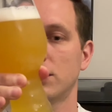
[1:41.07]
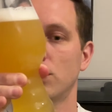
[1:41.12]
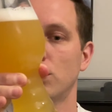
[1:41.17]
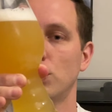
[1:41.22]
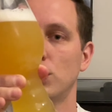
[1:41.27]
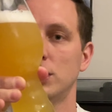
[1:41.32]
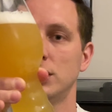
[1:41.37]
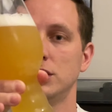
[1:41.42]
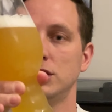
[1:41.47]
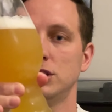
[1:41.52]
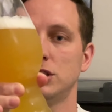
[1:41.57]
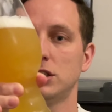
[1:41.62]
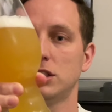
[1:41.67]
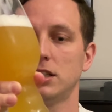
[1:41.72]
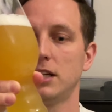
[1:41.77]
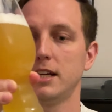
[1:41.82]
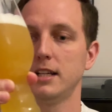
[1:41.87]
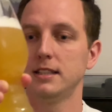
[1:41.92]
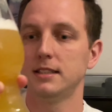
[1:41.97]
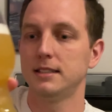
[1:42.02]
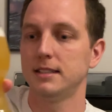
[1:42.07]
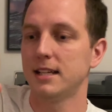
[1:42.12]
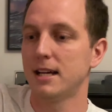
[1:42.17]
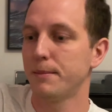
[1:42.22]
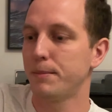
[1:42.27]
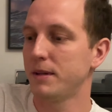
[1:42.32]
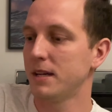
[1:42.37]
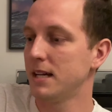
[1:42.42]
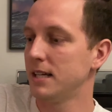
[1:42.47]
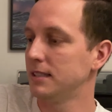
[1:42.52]
orange hazy
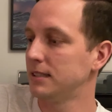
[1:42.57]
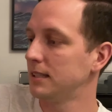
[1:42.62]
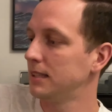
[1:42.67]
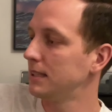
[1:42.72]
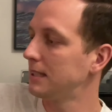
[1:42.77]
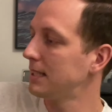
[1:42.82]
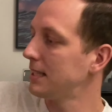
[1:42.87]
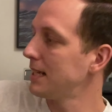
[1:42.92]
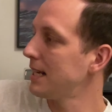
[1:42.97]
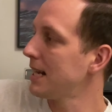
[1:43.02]
IPAs, and it's